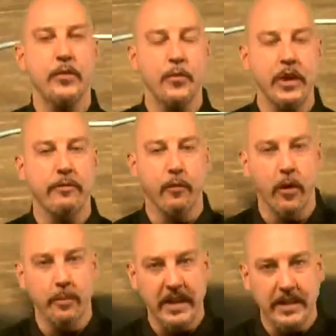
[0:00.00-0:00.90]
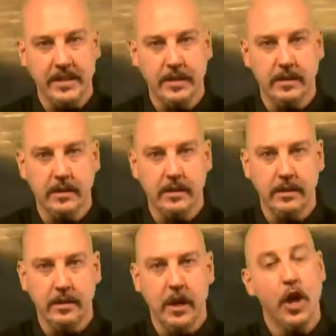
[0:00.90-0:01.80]
3 to 4 minutes.
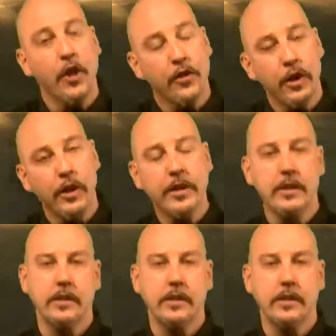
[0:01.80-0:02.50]
Third,